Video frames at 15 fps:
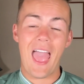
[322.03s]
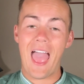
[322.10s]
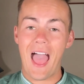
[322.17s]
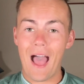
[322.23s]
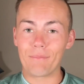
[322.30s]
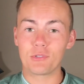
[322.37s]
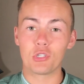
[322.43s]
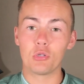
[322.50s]

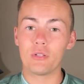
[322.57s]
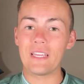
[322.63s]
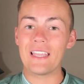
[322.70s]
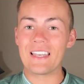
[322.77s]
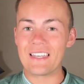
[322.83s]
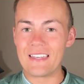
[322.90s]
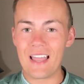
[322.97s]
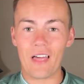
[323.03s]

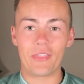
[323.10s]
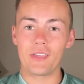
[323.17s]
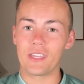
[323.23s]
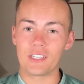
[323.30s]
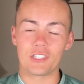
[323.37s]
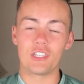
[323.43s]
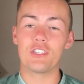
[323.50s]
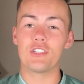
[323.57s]
absolutely
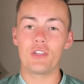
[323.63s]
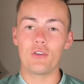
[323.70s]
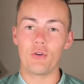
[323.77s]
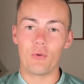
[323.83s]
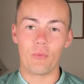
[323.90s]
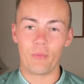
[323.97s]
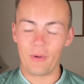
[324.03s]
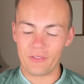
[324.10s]
nothing to
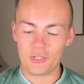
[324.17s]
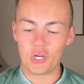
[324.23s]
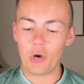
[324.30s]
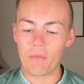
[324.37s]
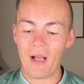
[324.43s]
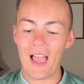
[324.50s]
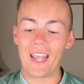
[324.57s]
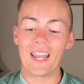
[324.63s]
do with
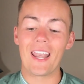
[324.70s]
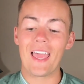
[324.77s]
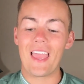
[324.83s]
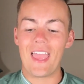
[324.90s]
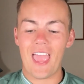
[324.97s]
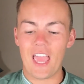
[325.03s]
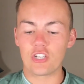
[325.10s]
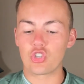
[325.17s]
Joe Biden,
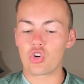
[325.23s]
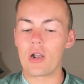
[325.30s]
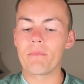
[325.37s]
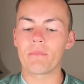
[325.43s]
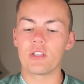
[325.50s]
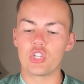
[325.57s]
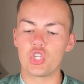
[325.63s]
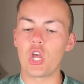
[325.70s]
and
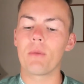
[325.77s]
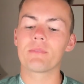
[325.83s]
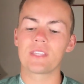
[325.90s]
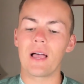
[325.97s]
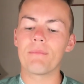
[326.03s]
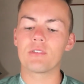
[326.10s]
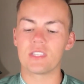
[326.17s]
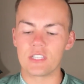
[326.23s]
Trump jumps
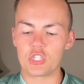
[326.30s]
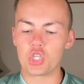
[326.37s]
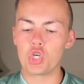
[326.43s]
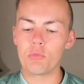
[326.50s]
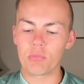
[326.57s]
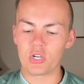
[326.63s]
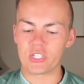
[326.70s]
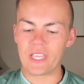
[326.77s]
up to this
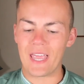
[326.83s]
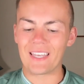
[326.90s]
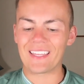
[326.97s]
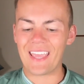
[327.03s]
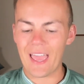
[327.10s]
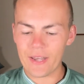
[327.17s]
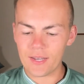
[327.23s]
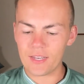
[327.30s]
2%.
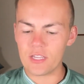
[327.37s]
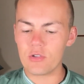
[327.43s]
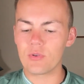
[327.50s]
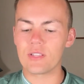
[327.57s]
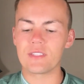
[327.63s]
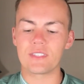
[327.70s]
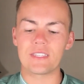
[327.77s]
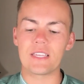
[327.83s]
Kennedy, you
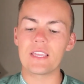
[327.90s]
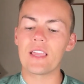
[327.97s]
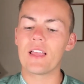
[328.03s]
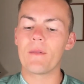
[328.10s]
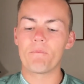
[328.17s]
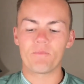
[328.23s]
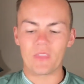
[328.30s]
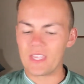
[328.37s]
can see,
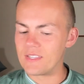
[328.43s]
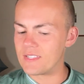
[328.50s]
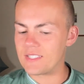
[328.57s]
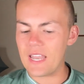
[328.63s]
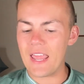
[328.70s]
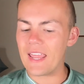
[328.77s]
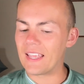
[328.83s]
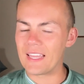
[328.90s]
is
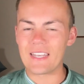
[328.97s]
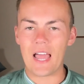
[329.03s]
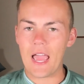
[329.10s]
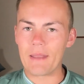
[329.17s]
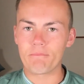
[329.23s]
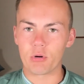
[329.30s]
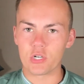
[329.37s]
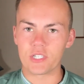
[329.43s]
staying at
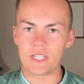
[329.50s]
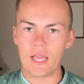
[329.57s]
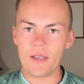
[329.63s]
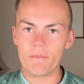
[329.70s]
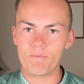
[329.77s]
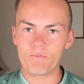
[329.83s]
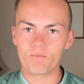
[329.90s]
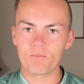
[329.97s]

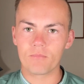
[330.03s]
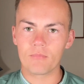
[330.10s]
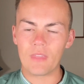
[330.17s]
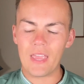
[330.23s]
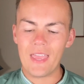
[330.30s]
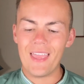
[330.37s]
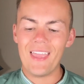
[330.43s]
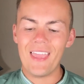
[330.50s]
9%.
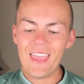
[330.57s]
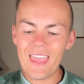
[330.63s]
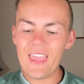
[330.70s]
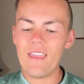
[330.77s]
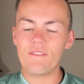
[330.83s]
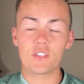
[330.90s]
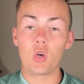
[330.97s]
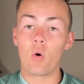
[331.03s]

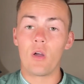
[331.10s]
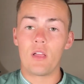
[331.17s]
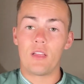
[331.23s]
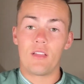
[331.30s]
If so,